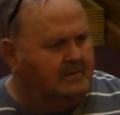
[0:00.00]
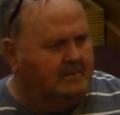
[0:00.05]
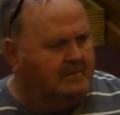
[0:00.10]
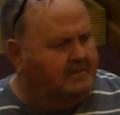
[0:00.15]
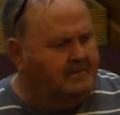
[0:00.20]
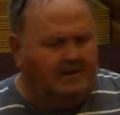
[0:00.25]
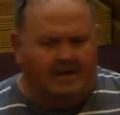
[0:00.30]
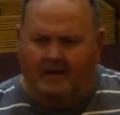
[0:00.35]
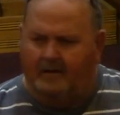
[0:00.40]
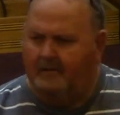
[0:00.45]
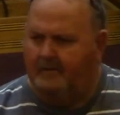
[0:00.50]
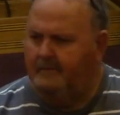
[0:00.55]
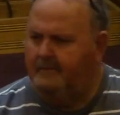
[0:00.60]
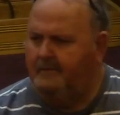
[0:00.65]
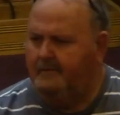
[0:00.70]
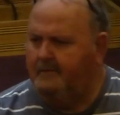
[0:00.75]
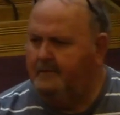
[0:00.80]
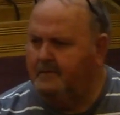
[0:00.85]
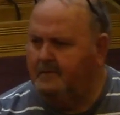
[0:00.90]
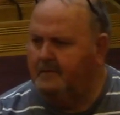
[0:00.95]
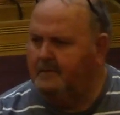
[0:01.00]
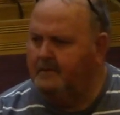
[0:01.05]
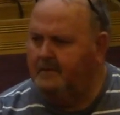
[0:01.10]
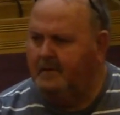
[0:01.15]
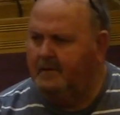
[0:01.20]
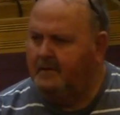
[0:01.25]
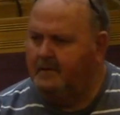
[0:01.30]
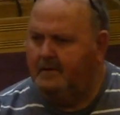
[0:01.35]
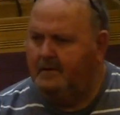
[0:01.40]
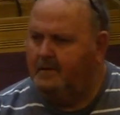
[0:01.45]
No.
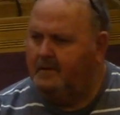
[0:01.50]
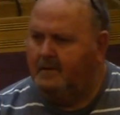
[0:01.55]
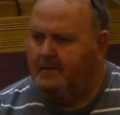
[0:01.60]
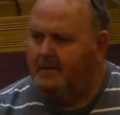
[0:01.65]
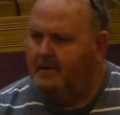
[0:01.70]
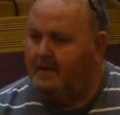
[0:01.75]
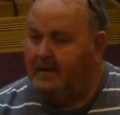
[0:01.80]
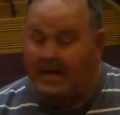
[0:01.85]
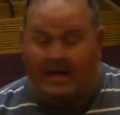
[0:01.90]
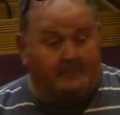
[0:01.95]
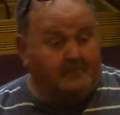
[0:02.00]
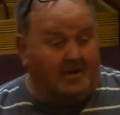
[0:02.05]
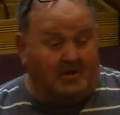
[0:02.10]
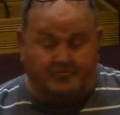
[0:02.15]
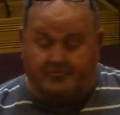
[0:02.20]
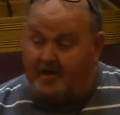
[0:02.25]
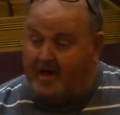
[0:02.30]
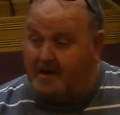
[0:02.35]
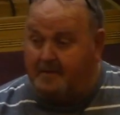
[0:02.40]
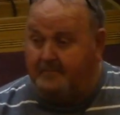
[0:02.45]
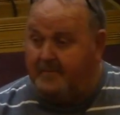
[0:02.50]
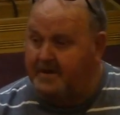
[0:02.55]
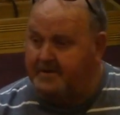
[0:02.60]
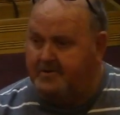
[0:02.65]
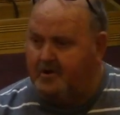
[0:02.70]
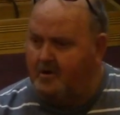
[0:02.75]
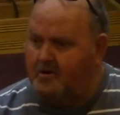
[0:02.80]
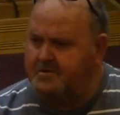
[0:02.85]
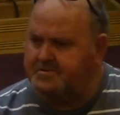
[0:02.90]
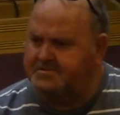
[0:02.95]
I'm not trying to make
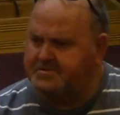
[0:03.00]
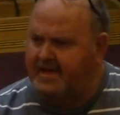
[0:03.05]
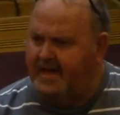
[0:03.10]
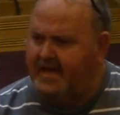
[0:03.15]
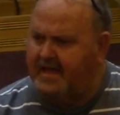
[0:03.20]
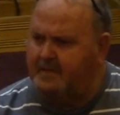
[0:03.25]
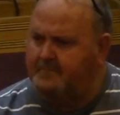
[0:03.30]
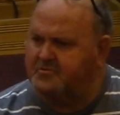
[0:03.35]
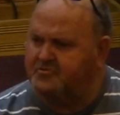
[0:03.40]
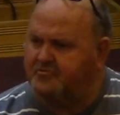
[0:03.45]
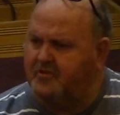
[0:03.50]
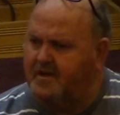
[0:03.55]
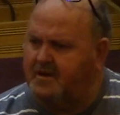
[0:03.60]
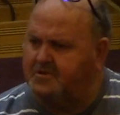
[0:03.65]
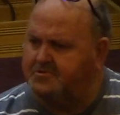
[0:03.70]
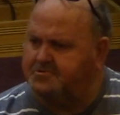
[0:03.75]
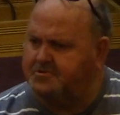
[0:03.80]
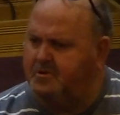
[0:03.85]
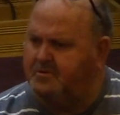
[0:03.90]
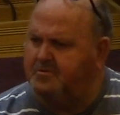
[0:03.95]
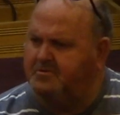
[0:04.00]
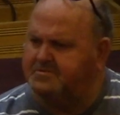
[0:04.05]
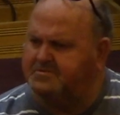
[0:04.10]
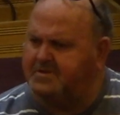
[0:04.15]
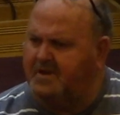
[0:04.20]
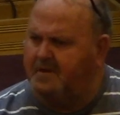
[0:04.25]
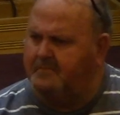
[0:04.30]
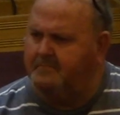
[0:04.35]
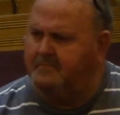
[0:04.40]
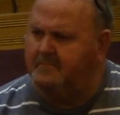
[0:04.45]
her sad. I'm just trying to show you
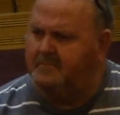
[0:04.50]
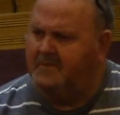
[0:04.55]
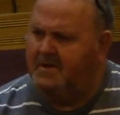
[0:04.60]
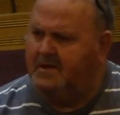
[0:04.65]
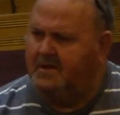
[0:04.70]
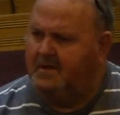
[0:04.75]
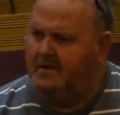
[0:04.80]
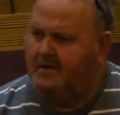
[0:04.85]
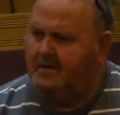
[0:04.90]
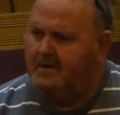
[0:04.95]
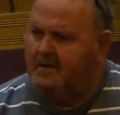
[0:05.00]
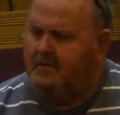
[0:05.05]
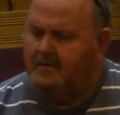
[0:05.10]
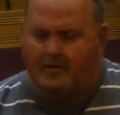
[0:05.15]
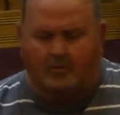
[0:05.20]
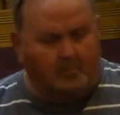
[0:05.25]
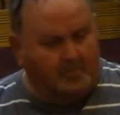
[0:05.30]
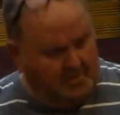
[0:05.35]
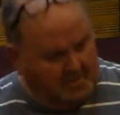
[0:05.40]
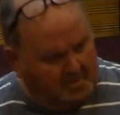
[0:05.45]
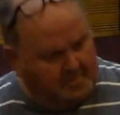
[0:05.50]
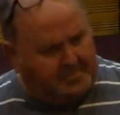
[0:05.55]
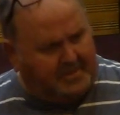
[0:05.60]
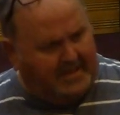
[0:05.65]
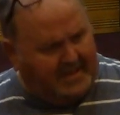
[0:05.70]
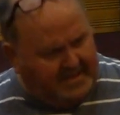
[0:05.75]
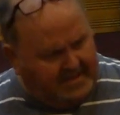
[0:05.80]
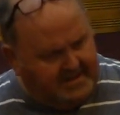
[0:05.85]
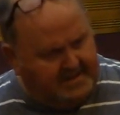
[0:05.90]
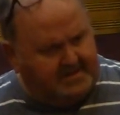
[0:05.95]
something. That real
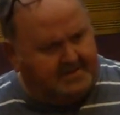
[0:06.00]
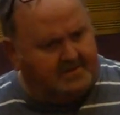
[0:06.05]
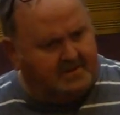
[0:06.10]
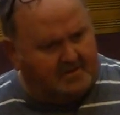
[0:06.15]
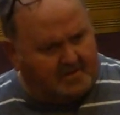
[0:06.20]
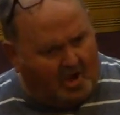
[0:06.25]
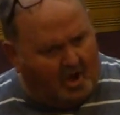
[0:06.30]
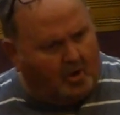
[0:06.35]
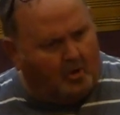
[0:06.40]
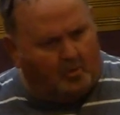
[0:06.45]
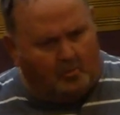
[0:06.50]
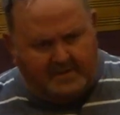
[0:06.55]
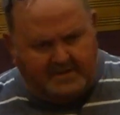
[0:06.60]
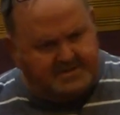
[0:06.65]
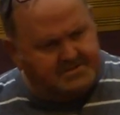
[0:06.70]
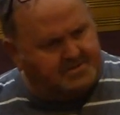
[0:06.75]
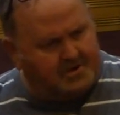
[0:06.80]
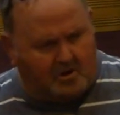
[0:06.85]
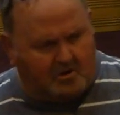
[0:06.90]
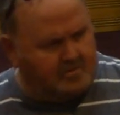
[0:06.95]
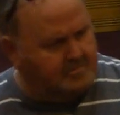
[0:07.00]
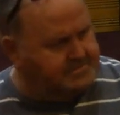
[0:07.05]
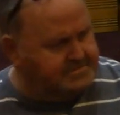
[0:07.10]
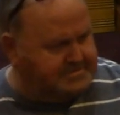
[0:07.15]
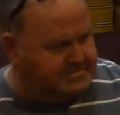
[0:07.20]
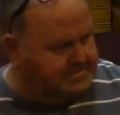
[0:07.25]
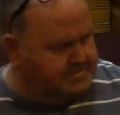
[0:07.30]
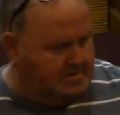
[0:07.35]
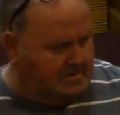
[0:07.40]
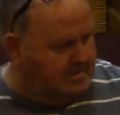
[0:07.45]
pain always
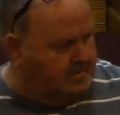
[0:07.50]
hurts.